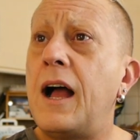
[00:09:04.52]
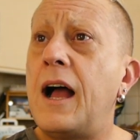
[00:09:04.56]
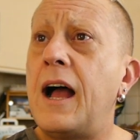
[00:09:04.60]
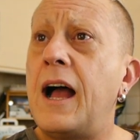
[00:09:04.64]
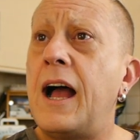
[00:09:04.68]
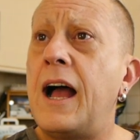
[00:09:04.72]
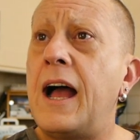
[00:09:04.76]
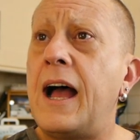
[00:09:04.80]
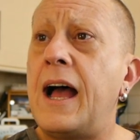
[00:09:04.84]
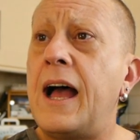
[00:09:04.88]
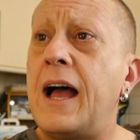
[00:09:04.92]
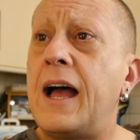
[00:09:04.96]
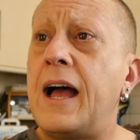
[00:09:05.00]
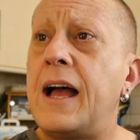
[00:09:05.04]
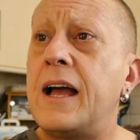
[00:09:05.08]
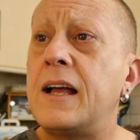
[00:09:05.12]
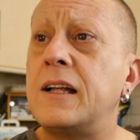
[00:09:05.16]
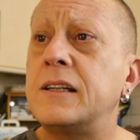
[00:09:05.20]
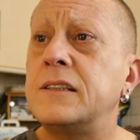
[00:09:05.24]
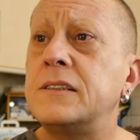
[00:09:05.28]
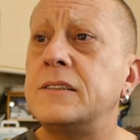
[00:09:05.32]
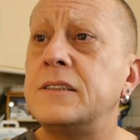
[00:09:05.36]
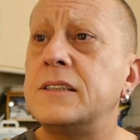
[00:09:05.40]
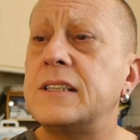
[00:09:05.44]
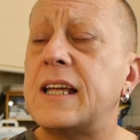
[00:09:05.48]

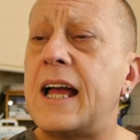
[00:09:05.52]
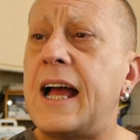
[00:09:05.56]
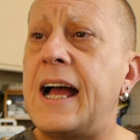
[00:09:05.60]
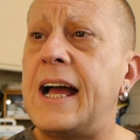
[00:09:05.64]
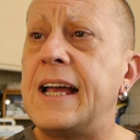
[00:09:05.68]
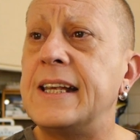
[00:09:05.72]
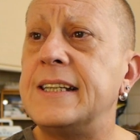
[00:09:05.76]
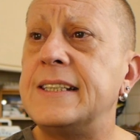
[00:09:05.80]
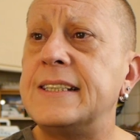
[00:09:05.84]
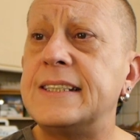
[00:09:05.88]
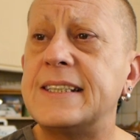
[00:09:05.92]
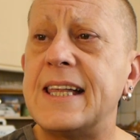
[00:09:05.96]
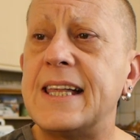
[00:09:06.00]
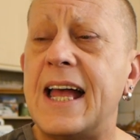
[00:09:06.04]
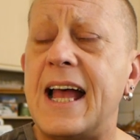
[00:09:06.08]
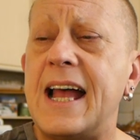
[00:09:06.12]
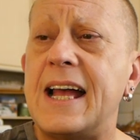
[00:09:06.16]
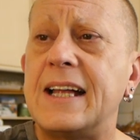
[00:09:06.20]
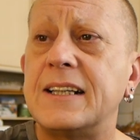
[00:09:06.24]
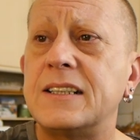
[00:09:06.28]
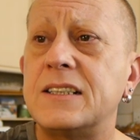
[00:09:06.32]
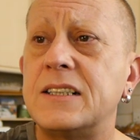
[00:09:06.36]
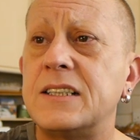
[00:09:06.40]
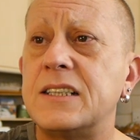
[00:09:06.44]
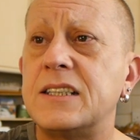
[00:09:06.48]
And I
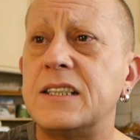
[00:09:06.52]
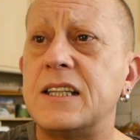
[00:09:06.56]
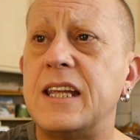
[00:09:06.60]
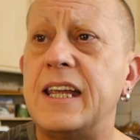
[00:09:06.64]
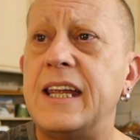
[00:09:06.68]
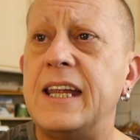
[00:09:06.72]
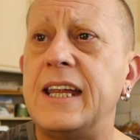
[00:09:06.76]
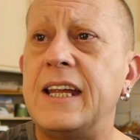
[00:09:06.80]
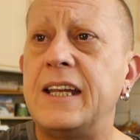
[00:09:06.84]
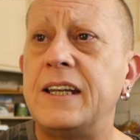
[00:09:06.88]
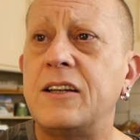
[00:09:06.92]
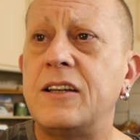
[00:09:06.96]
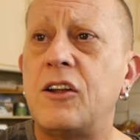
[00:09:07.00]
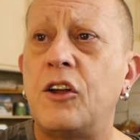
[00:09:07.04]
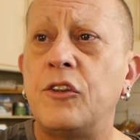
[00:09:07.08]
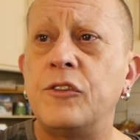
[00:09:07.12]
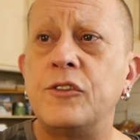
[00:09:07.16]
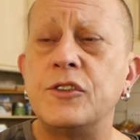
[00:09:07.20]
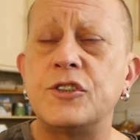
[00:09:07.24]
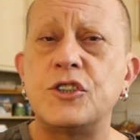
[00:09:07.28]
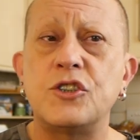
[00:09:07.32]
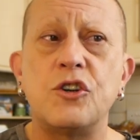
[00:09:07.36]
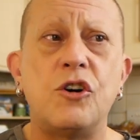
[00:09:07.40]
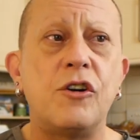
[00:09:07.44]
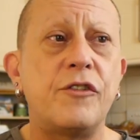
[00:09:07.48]
sat in on
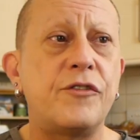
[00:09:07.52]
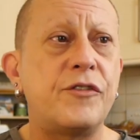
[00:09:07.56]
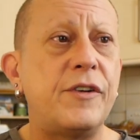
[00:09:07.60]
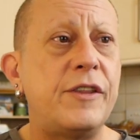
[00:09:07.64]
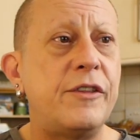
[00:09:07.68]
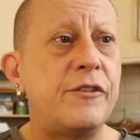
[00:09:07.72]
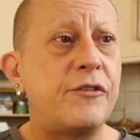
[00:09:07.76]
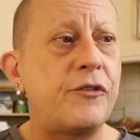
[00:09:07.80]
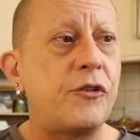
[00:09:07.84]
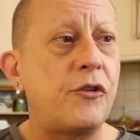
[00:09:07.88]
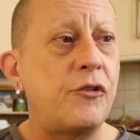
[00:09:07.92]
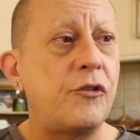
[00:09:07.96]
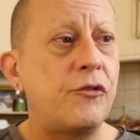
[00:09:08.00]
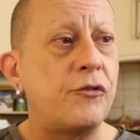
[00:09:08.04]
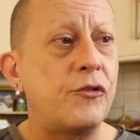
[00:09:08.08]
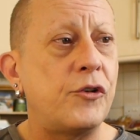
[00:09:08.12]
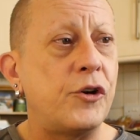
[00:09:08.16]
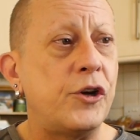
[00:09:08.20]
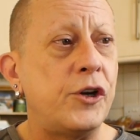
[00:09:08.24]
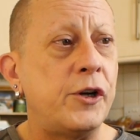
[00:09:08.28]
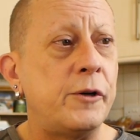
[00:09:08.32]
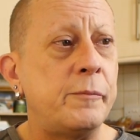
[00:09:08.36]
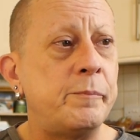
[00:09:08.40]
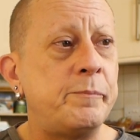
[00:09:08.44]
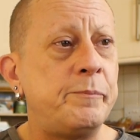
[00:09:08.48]
the sofa in the front
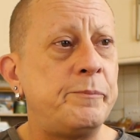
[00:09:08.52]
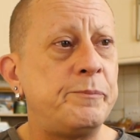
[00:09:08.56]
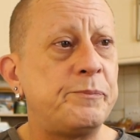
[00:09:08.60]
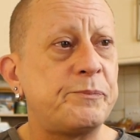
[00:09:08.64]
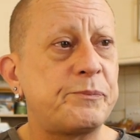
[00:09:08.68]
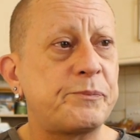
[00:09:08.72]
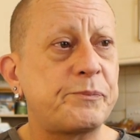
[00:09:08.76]
room